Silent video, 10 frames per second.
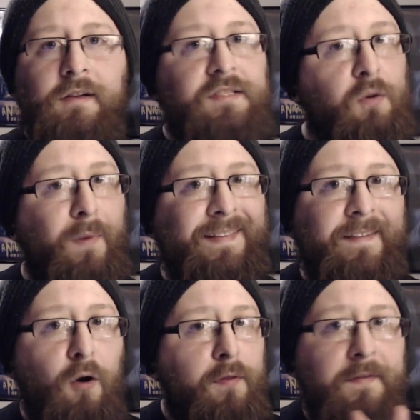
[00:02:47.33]
So we
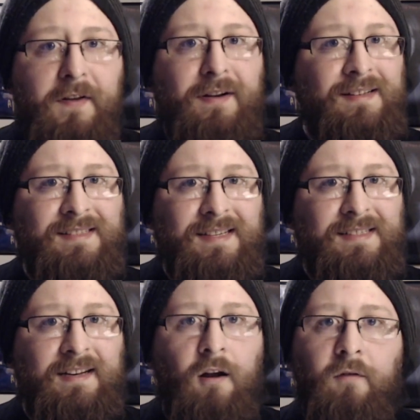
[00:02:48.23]
know that they're
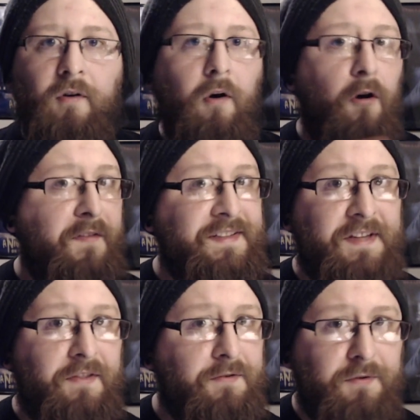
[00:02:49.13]
consistent over all these
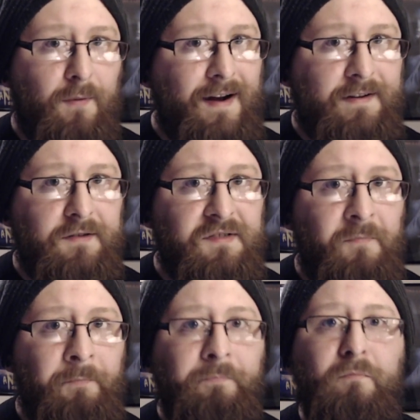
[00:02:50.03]
other directors,
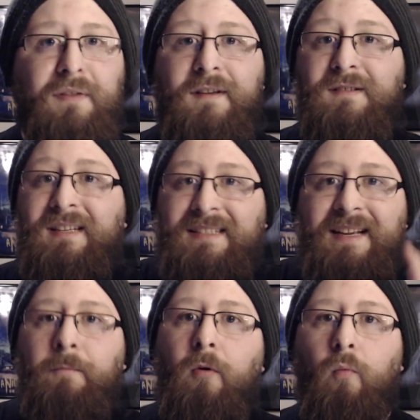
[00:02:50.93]
but there's a
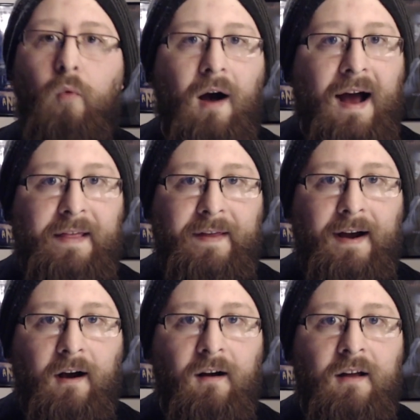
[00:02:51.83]
deeper why
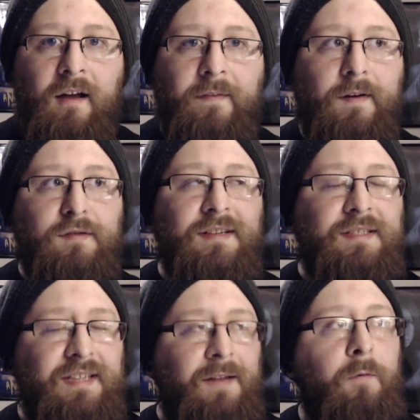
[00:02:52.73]
there. There's a
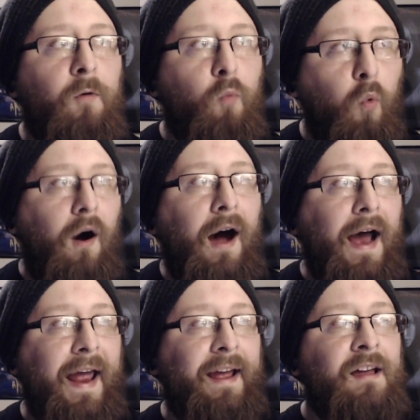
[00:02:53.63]
deeper
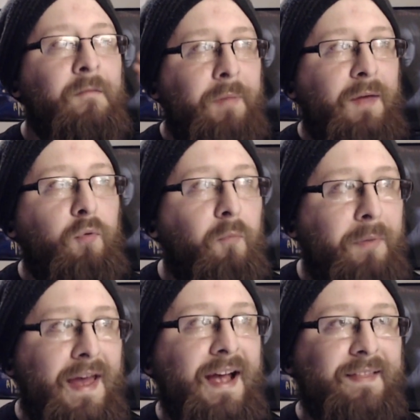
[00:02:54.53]
why people
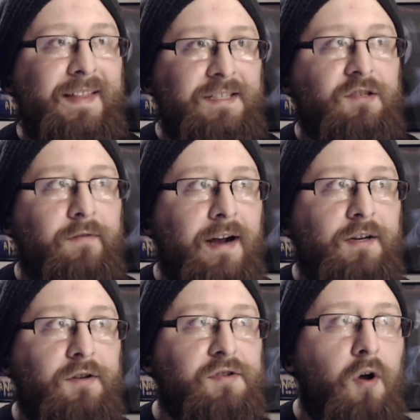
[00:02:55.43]
pick these
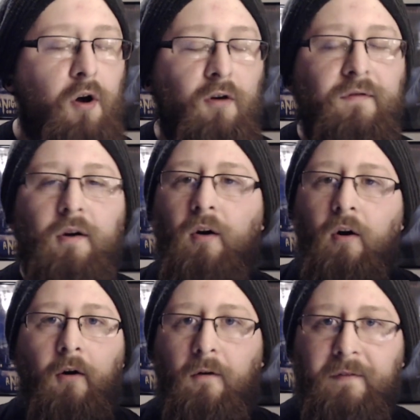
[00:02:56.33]
directors over
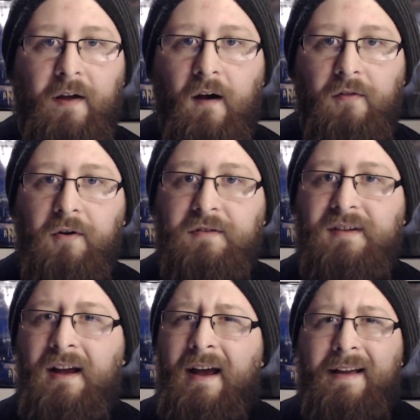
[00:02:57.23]
all the others.
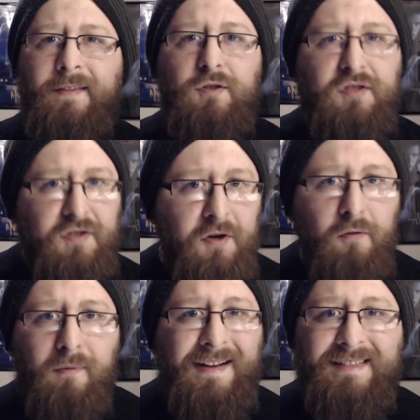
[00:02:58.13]
And there's
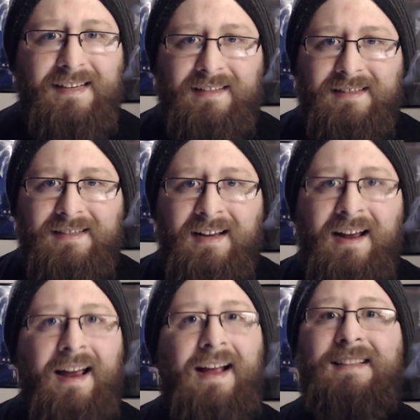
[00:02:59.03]
two reasons.
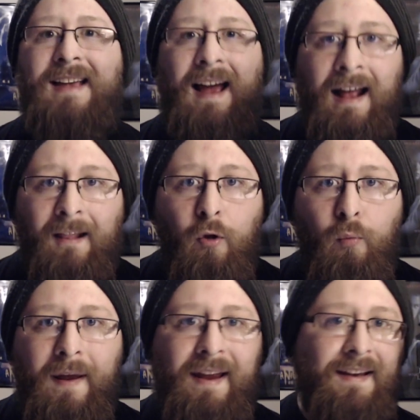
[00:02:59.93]
It's
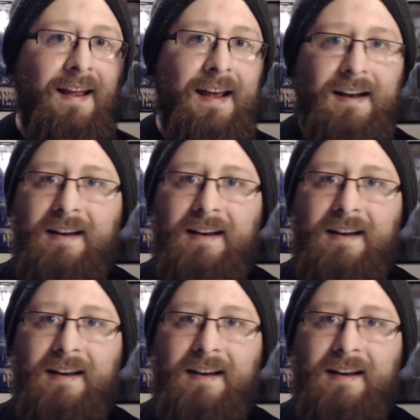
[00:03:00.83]
Halloween and a